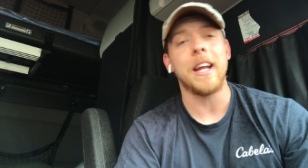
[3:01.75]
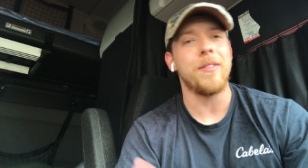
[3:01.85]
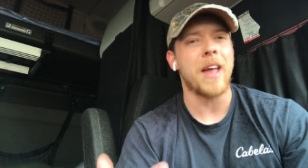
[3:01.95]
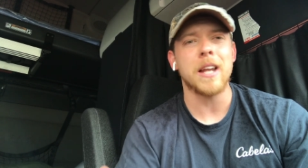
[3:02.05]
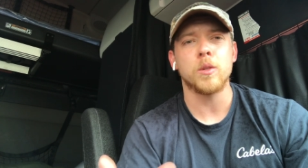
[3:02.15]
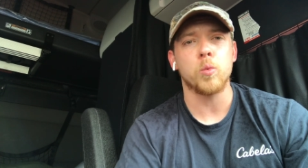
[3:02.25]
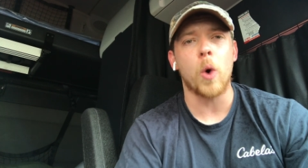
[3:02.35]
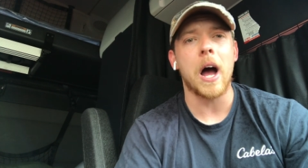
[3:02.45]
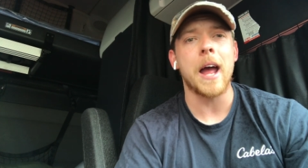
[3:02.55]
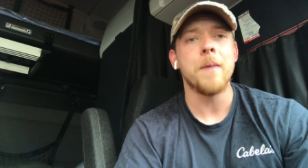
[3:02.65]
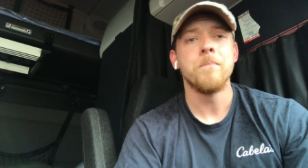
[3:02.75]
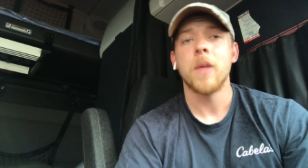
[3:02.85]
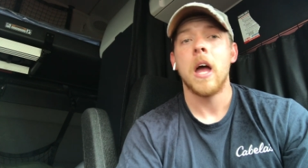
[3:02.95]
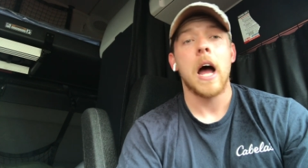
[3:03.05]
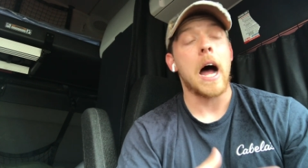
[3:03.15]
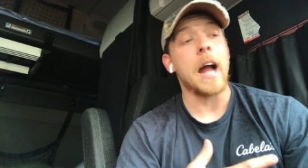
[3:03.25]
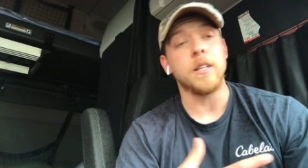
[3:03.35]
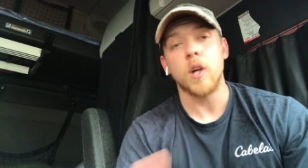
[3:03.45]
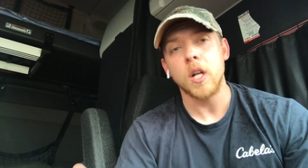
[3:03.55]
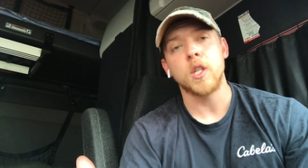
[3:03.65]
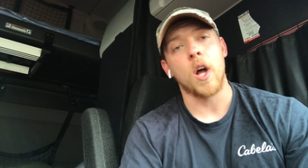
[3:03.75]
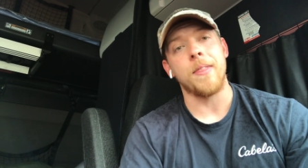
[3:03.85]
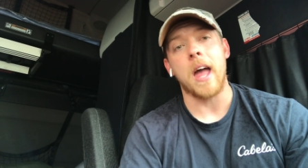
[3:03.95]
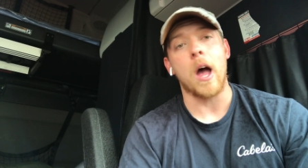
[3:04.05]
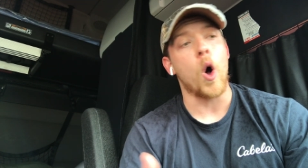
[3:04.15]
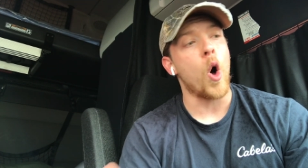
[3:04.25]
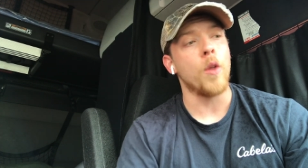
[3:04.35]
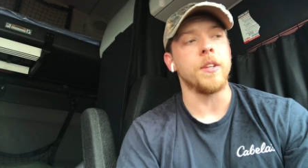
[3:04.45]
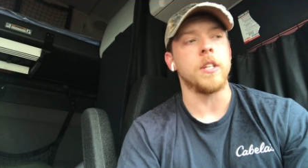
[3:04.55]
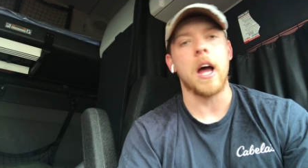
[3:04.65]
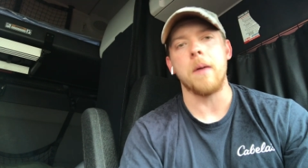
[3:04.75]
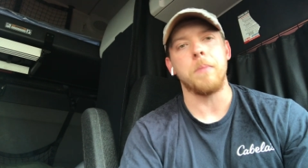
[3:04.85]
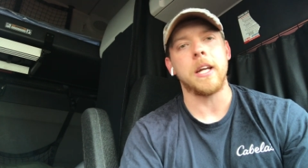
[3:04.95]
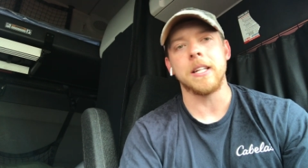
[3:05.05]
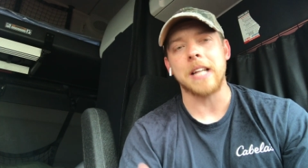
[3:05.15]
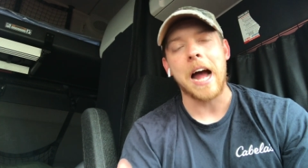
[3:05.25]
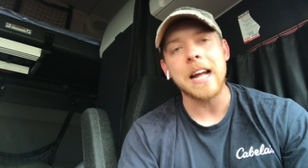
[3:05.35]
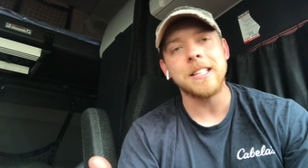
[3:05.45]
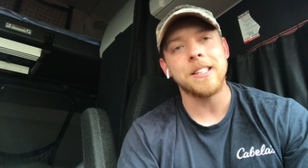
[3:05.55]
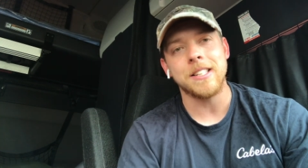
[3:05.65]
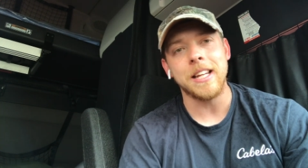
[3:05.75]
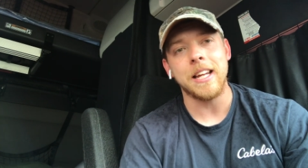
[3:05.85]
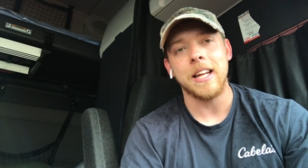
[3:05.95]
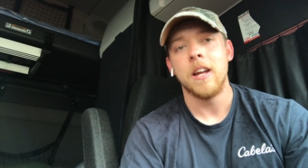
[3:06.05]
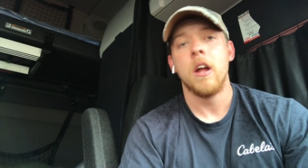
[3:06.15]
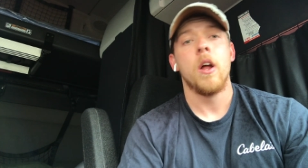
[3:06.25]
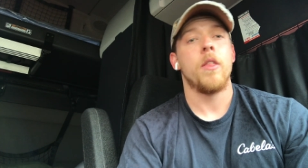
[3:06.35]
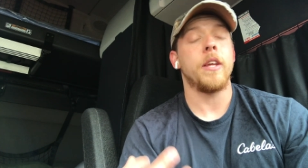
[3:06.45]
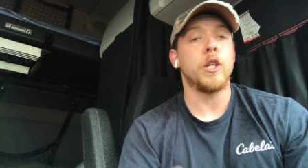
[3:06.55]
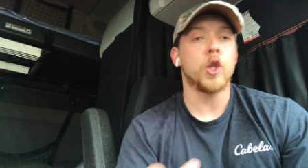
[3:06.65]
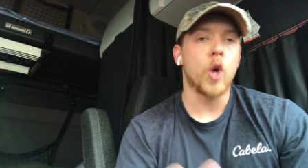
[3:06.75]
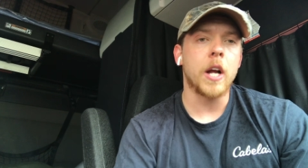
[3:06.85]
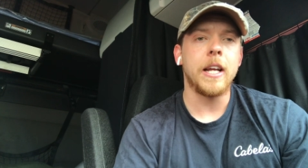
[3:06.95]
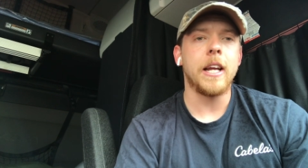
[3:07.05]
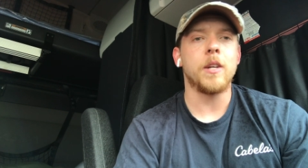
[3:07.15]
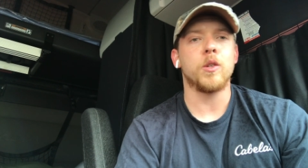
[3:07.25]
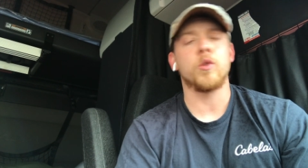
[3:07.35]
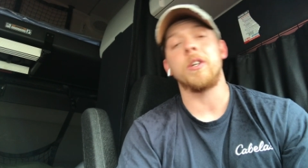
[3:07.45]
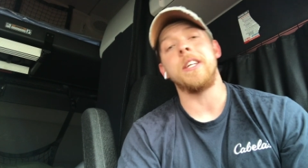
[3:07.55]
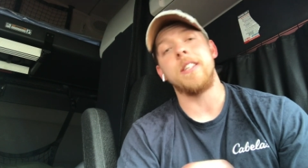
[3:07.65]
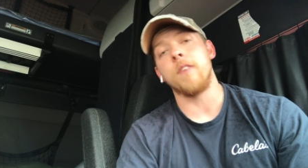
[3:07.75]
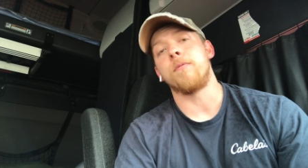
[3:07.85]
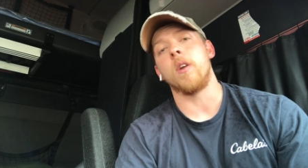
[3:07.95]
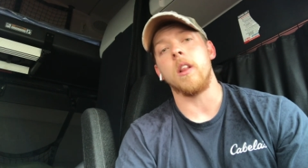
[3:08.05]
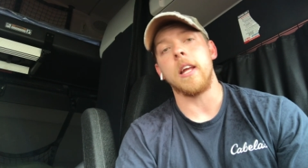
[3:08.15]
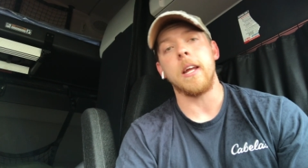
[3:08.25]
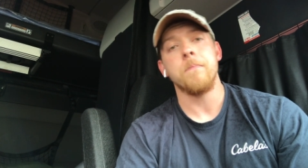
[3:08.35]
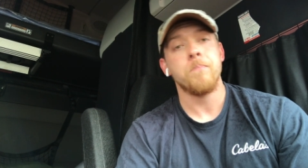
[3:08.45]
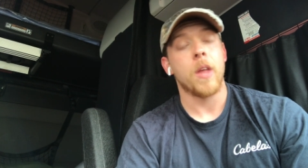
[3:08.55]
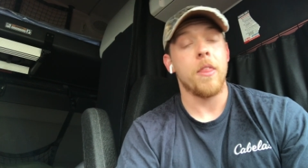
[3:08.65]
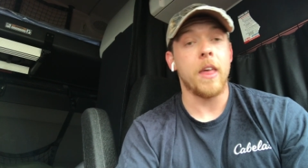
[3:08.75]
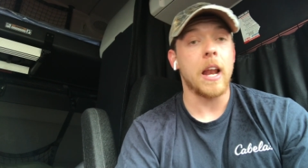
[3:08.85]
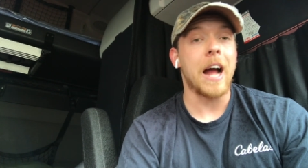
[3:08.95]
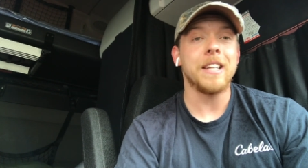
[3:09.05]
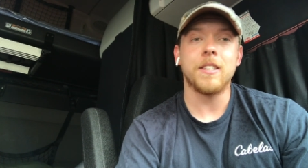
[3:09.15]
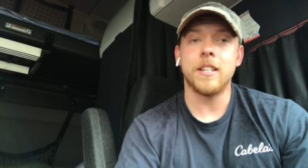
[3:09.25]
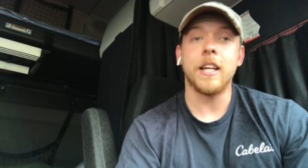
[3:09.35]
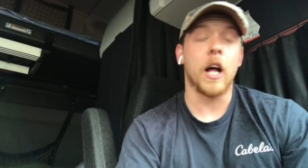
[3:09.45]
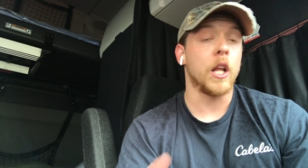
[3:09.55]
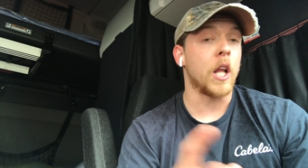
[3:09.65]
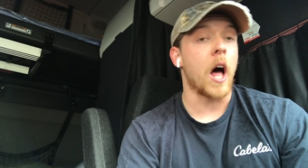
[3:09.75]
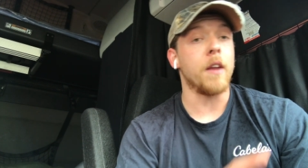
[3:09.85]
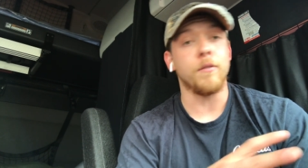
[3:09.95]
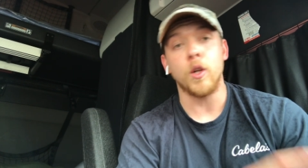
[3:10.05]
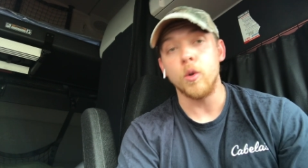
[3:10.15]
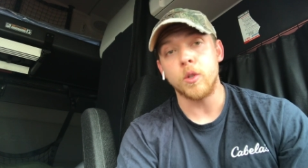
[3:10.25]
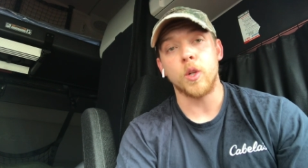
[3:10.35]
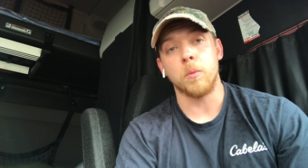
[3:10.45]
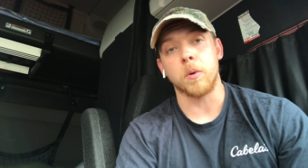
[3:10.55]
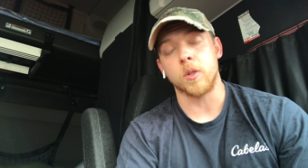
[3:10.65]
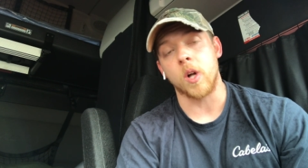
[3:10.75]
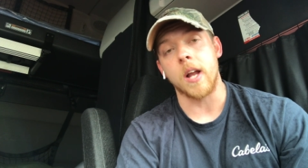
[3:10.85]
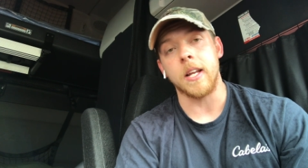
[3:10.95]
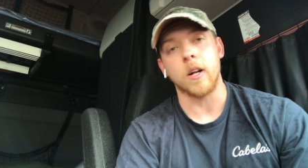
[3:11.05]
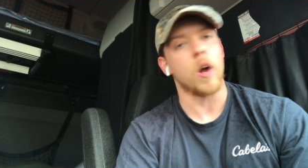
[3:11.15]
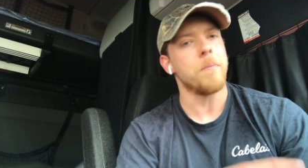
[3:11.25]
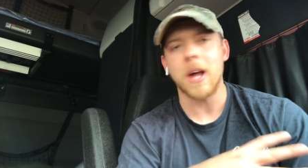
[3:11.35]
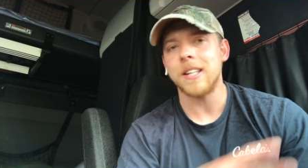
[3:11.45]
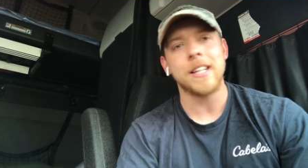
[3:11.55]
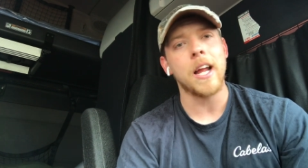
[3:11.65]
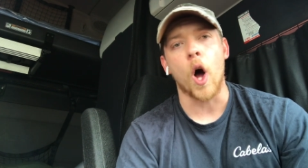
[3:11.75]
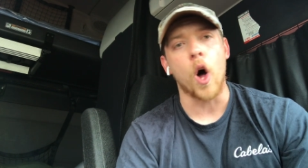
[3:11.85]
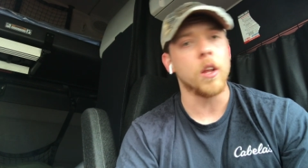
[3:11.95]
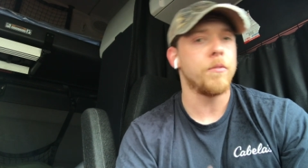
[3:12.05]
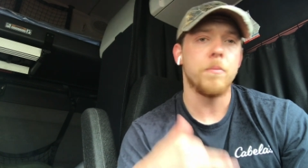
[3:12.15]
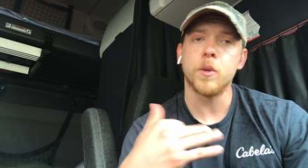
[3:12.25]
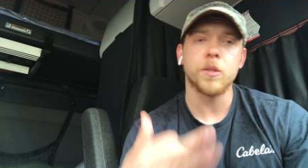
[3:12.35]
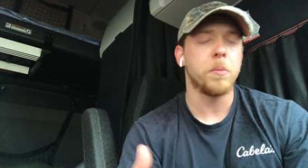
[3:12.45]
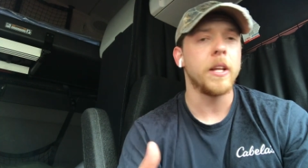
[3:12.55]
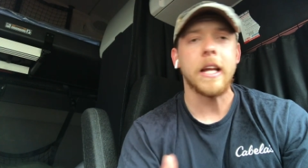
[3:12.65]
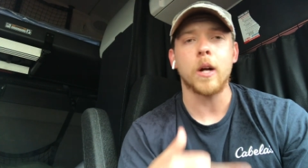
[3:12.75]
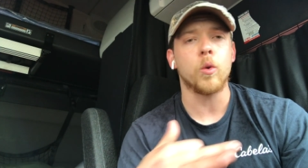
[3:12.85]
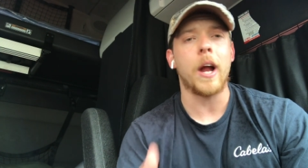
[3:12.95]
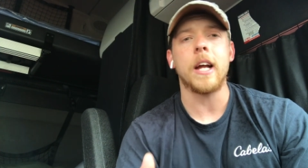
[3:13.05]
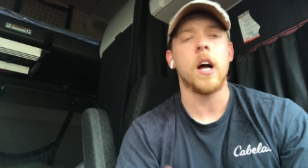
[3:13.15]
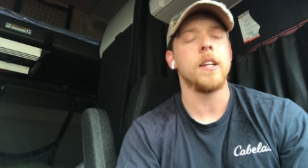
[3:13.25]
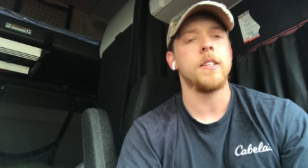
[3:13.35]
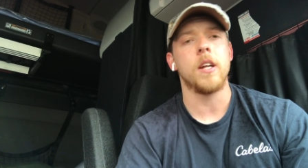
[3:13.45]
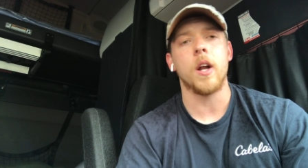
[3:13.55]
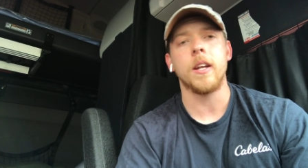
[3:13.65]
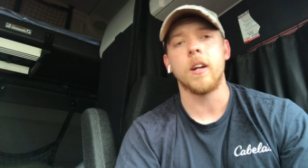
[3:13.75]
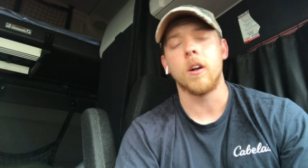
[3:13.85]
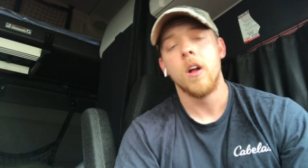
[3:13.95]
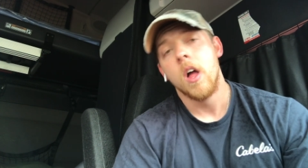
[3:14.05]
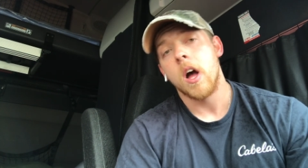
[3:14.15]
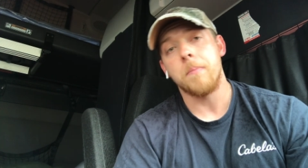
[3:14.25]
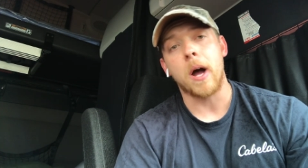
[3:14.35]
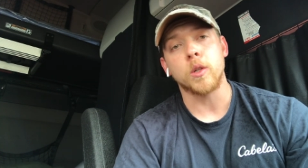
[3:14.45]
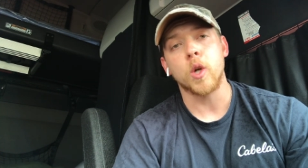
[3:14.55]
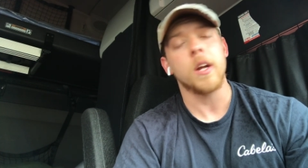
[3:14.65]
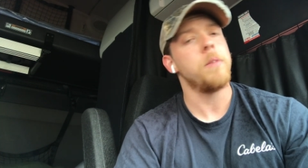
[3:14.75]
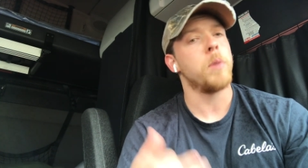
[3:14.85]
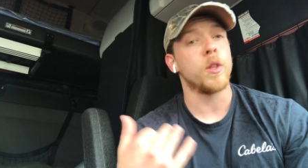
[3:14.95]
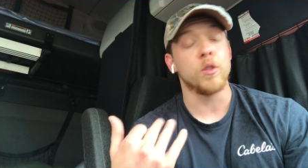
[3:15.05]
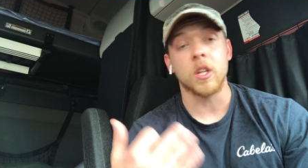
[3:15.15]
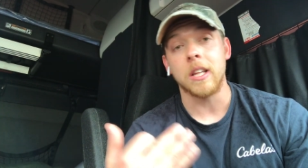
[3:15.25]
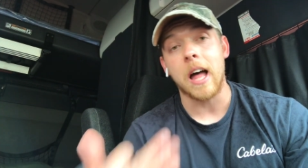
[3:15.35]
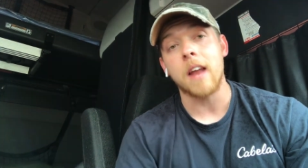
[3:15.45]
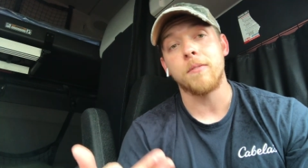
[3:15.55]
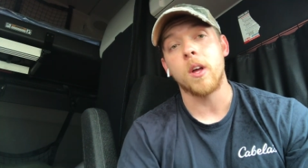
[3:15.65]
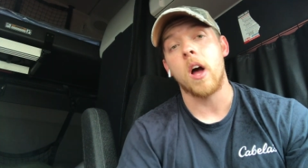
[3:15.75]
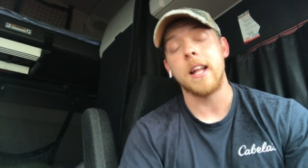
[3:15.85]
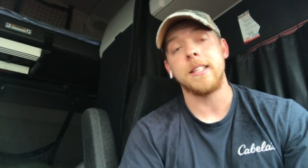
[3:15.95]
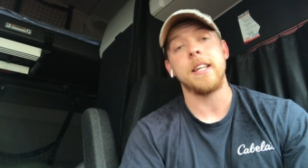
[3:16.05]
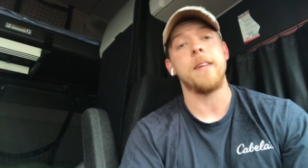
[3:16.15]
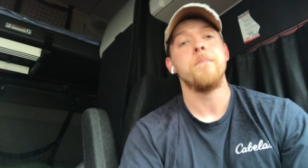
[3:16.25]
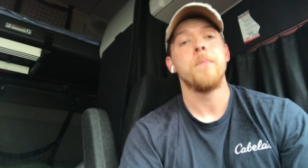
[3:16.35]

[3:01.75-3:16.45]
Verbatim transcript: And that is why I touch on that all the time because I see the trucking industry differently than I see a lot of YouTubers on here. I'm not saying all of them, there's plenty of great content on here about trucking, but there's a lot of content